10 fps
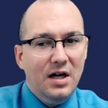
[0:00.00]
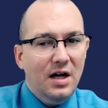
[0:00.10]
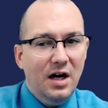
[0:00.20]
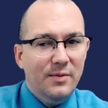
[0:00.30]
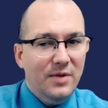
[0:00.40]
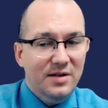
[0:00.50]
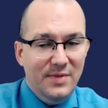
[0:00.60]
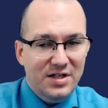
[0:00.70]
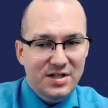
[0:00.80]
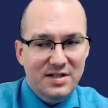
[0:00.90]

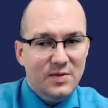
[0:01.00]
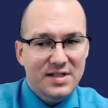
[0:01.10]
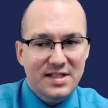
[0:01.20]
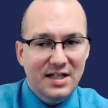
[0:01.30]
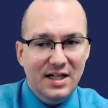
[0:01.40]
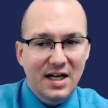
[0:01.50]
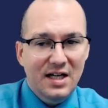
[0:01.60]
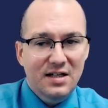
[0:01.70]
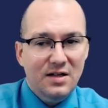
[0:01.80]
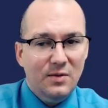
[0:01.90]
Admissions, we see it
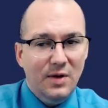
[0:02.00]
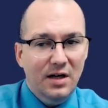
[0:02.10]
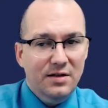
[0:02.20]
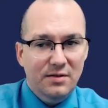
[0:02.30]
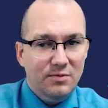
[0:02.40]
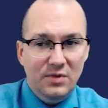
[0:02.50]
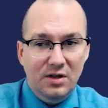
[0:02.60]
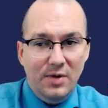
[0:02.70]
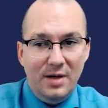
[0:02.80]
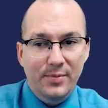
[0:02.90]
again. Well, you
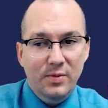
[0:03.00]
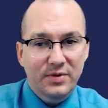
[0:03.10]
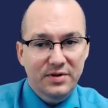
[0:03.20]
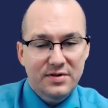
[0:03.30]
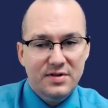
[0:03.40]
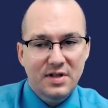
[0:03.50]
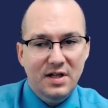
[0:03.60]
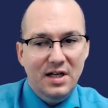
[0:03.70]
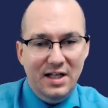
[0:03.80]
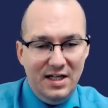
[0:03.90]
could write pupils.
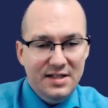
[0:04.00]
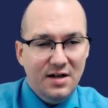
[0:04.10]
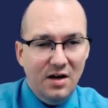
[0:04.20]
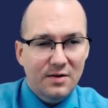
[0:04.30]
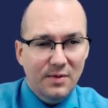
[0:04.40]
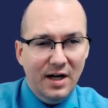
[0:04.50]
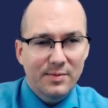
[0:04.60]
It is hard, right?